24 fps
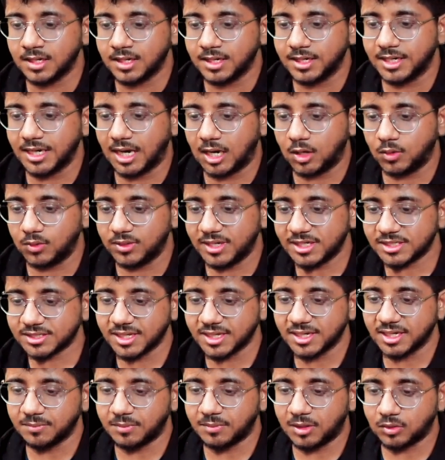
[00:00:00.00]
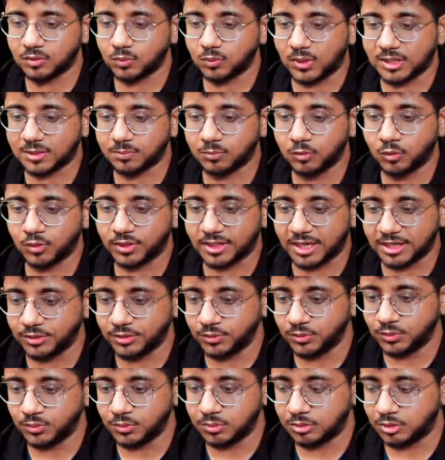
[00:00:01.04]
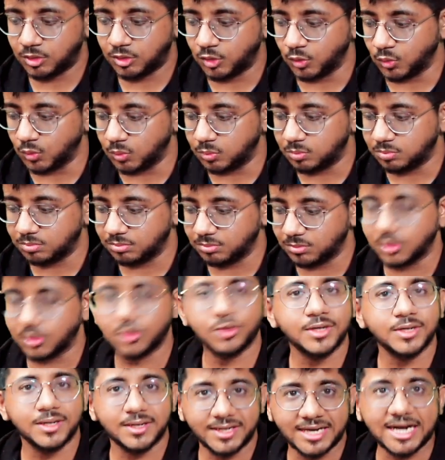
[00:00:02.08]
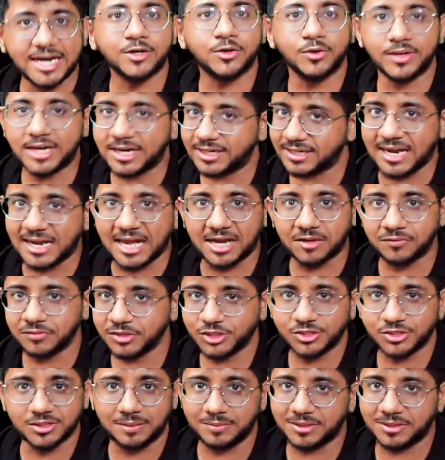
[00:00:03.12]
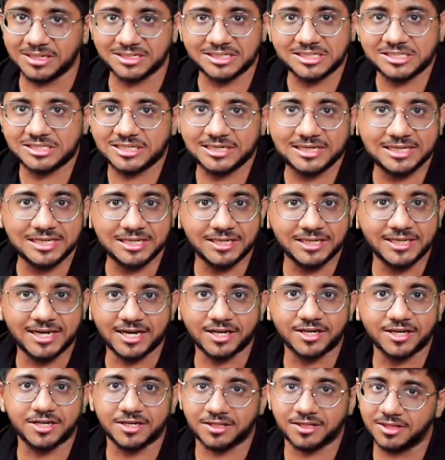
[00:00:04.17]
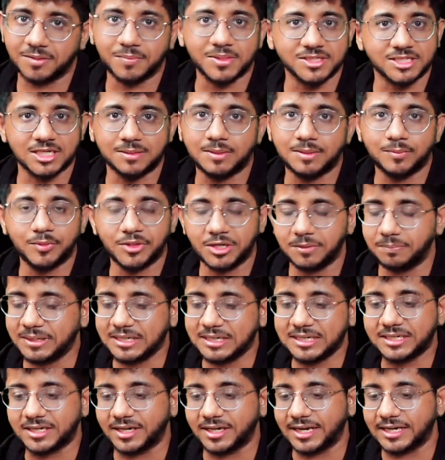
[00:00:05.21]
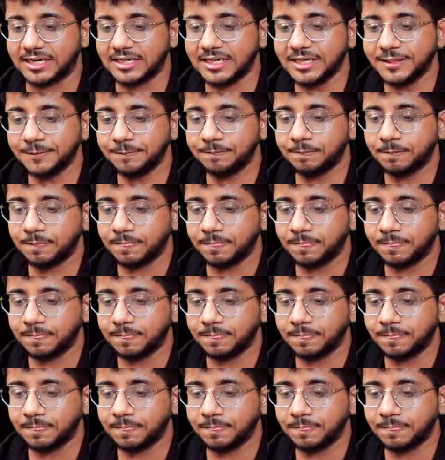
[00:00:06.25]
Now, let's think about what more can you do. Get good at language. I mean, essentially get the muscle memory built correctly.